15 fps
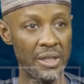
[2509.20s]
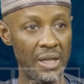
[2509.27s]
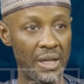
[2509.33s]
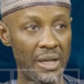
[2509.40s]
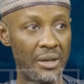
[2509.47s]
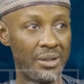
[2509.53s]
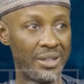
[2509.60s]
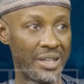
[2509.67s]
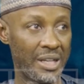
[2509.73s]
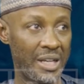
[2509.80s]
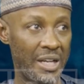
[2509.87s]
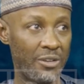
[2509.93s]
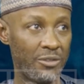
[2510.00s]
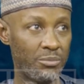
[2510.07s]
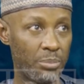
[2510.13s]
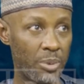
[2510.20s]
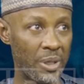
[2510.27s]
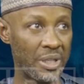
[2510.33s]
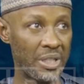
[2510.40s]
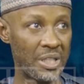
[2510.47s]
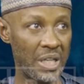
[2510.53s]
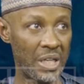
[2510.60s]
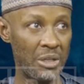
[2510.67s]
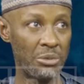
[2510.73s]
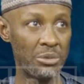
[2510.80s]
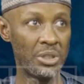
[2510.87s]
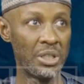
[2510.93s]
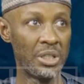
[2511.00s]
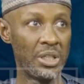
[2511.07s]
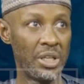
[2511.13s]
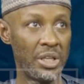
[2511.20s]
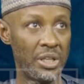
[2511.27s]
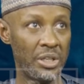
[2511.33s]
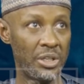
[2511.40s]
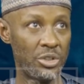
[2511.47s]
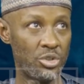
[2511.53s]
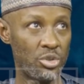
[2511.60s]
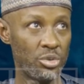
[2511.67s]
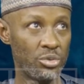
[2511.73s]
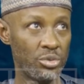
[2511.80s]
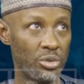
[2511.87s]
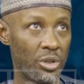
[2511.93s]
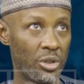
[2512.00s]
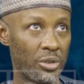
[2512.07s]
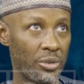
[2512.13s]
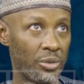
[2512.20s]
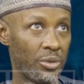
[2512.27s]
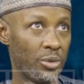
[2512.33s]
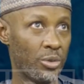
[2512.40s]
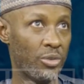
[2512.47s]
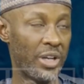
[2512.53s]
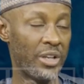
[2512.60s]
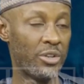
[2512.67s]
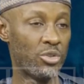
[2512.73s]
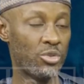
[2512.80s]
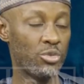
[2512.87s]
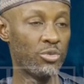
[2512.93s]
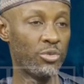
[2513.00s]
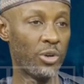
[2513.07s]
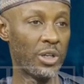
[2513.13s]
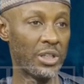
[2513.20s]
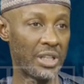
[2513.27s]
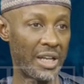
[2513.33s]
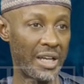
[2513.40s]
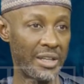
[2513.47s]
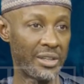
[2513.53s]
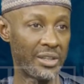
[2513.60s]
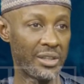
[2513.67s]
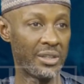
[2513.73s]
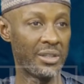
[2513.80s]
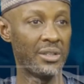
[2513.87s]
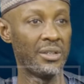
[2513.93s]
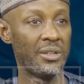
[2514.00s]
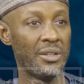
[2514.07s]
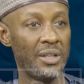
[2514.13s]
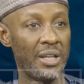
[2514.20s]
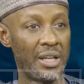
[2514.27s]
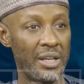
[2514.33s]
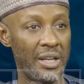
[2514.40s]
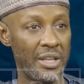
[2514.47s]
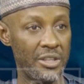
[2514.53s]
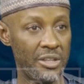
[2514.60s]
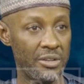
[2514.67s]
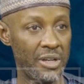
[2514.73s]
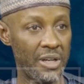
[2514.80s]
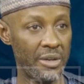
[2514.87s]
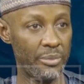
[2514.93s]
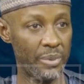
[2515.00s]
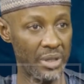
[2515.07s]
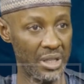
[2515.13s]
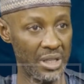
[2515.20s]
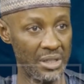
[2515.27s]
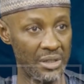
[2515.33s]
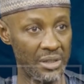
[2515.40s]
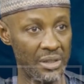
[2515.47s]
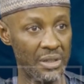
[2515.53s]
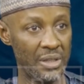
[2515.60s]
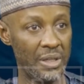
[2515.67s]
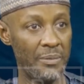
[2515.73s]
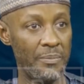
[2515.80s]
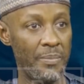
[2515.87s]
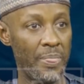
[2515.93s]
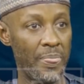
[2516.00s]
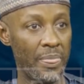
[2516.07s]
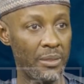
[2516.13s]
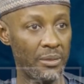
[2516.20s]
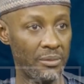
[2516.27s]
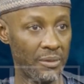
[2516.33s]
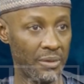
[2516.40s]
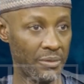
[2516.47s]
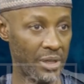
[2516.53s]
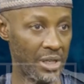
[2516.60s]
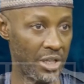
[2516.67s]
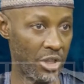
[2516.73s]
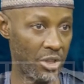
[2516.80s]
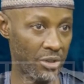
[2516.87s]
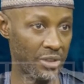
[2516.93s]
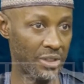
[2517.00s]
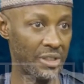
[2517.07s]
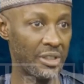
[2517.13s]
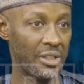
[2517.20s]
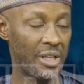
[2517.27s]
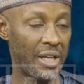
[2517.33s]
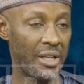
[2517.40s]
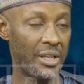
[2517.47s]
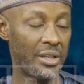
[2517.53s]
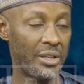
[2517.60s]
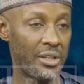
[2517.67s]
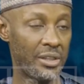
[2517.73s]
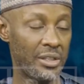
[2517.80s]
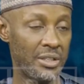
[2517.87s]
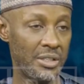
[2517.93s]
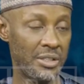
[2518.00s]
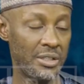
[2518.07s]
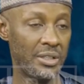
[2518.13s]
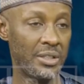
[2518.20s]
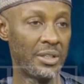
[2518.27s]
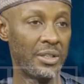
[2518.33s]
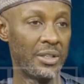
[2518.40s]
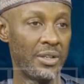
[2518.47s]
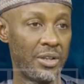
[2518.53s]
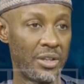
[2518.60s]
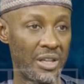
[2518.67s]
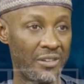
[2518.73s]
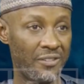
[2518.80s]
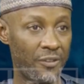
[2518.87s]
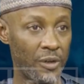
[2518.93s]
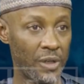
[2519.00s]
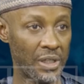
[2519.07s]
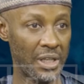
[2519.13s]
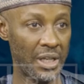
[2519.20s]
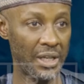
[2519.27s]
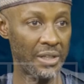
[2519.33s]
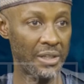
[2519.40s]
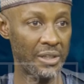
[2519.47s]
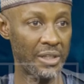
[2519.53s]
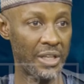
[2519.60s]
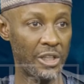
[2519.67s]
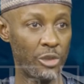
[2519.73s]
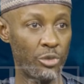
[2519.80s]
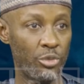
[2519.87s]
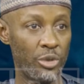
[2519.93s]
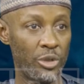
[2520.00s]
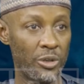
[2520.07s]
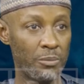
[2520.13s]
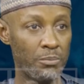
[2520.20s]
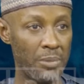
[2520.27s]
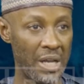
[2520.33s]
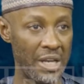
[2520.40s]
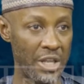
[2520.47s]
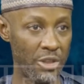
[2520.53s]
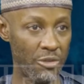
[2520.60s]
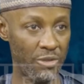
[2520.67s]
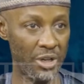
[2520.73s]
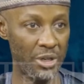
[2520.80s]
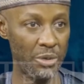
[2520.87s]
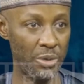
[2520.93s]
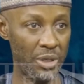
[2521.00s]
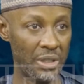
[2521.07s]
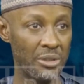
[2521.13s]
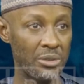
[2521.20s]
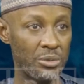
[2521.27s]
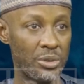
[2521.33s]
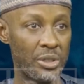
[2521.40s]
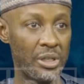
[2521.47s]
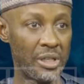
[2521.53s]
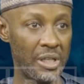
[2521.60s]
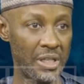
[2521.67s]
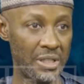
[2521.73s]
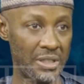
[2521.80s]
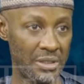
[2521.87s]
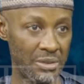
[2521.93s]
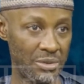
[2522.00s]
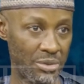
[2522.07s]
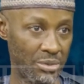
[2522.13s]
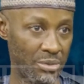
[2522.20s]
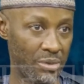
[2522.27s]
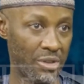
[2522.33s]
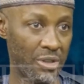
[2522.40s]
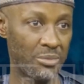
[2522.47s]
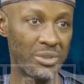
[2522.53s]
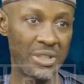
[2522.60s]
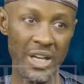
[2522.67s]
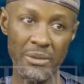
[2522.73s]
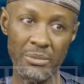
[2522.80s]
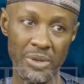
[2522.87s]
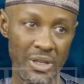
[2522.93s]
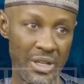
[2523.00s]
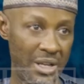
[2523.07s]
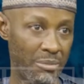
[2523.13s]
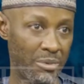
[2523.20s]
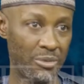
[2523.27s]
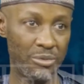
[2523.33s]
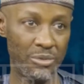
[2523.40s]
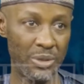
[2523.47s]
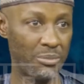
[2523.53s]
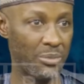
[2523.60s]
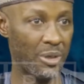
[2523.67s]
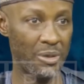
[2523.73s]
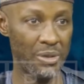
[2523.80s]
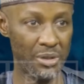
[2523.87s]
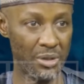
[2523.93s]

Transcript: are kind of bogged down in the two, on, over the two fault lines mm. that Nigeria represents, um, mm. religion and ethnicity. These are fault lines that, if we don't manage very well, could mm. lead to some type type of um, con